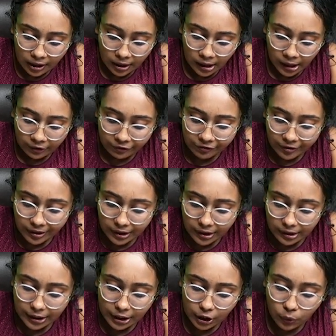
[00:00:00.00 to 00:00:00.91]
I filled a
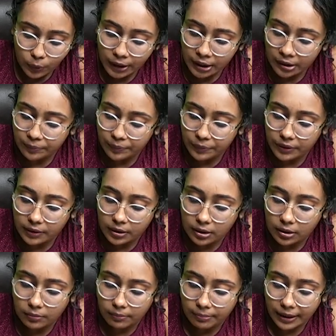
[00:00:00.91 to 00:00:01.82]
liquid,
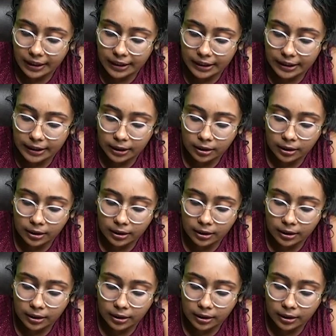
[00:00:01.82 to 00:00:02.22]
mainly